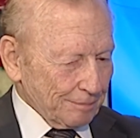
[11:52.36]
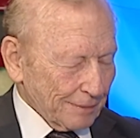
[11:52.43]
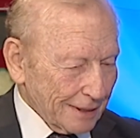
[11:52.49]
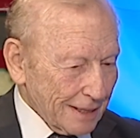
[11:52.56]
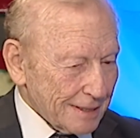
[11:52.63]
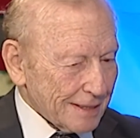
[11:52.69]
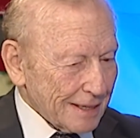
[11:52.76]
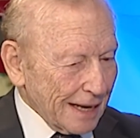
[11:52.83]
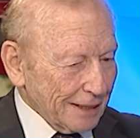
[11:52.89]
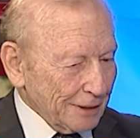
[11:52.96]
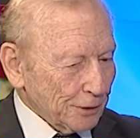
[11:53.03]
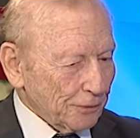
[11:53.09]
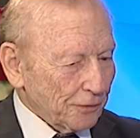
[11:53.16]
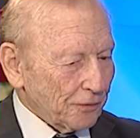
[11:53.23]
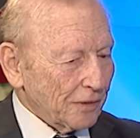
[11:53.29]
the side
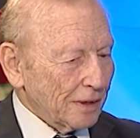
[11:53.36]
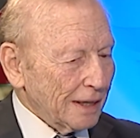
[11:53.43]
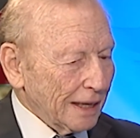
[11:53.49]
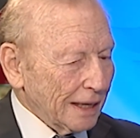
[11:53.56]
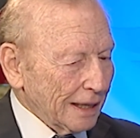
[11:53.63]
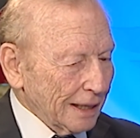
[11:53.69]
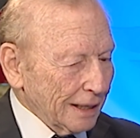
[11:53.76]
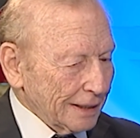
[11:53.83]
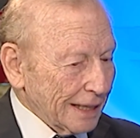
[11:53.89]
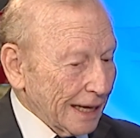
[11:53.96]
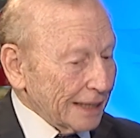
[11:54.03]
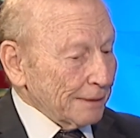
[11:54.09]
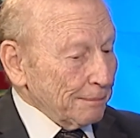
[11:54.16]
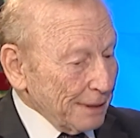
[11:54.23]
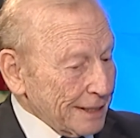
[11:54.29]
of the
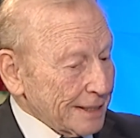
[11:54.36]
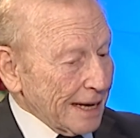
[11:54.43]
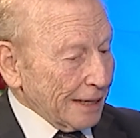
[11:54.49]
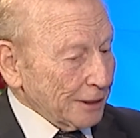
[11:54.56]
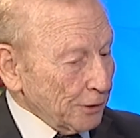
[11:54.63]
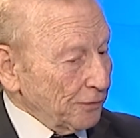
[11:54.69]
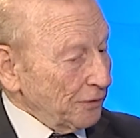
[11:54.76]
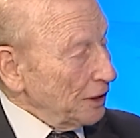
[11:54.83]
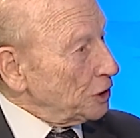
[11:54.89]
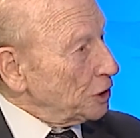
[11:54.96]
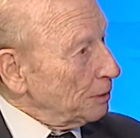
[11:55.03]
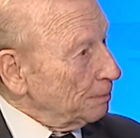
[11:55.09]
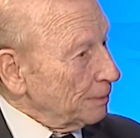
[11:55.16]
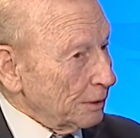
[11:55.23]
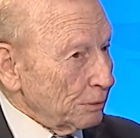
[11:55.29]
Arabic side of
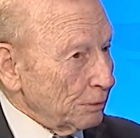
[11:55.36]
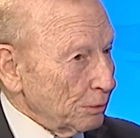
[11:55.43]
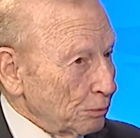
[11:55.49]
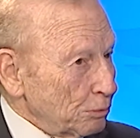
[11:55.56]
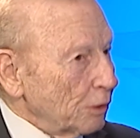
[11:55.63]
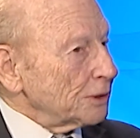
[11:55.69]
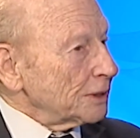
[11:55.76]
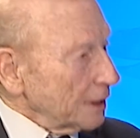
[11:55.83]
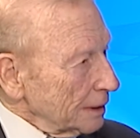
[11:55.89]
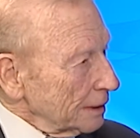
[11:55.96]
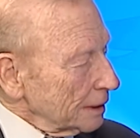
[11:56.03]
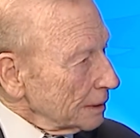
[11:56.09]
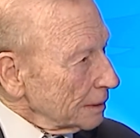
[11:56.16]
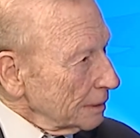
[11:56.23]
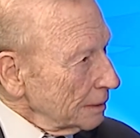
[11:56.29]
Egypt wants it.
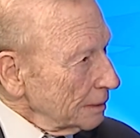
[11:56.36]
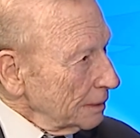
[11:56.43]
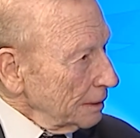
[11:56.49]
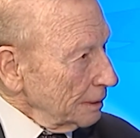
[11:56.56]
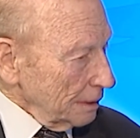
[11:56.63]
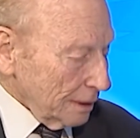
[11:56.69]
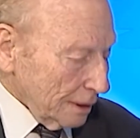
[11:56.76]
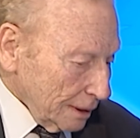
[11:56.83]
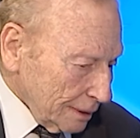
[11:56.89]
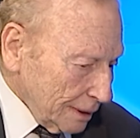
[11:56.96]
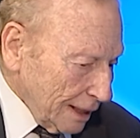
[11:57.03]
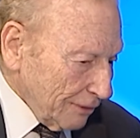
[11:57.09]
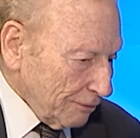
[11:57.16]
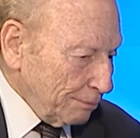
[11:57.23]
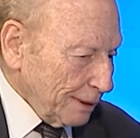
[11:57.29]

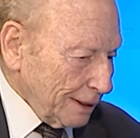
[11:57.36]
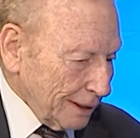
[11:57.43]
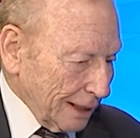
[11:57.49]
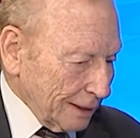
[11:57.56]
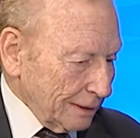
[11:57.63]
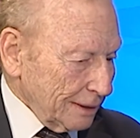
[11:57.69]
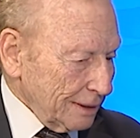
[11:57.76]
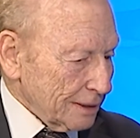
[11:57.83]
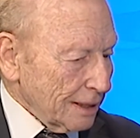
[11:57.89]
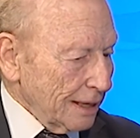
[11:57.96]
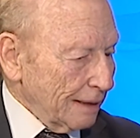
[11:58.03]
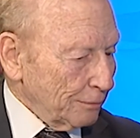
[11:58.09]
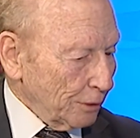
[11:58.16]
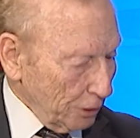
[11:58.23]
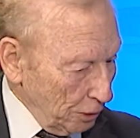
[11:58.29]
They have been under
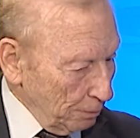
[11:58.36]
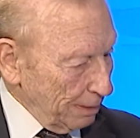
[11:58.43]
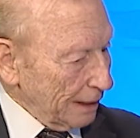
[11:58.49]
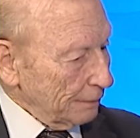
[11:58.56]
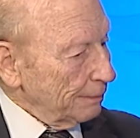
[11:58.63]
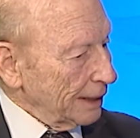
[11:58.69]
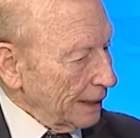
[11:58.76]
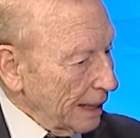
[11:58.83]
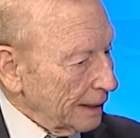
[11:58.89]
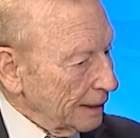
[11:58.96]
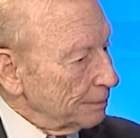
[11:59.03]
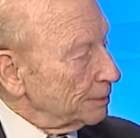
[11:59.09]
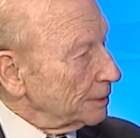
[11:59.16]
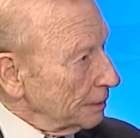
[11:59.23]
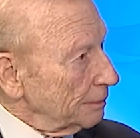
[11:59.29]
Islam occupied by
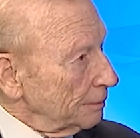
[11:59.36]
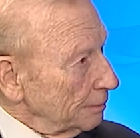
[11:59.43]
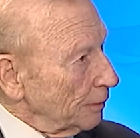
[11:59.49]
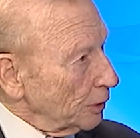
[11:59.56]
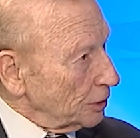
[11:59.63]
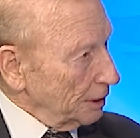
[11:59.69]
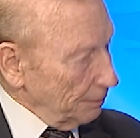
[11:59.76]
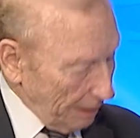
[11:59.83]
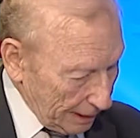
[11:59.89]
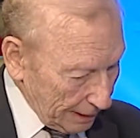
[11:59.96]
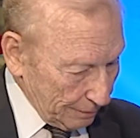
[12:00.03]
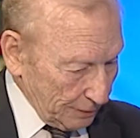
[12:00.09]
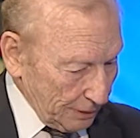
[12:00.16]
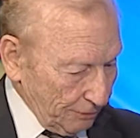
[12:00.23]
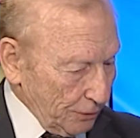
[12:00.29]
Arabs, Muslim
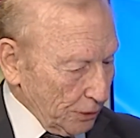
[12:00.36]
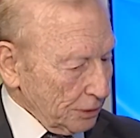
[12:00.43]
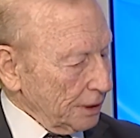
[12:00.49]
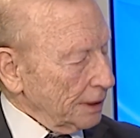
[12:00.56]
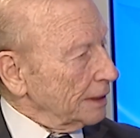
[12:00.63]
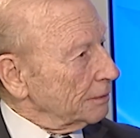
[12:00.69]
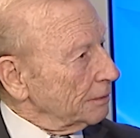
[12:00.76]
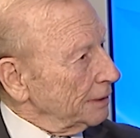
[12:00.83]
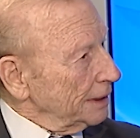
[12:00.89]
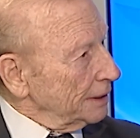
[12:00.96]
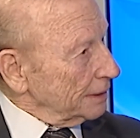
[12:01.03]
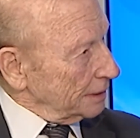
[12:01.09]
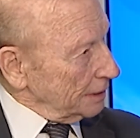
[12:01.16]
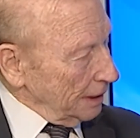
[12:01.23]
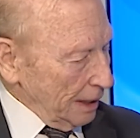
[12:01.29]
Arabs, 1400
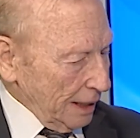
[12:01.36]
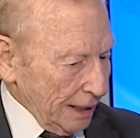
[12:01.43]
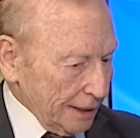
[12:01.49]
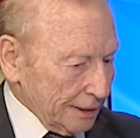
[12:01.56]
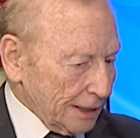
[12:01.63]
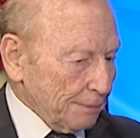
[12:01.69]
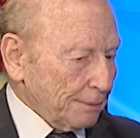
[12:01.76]
years, and they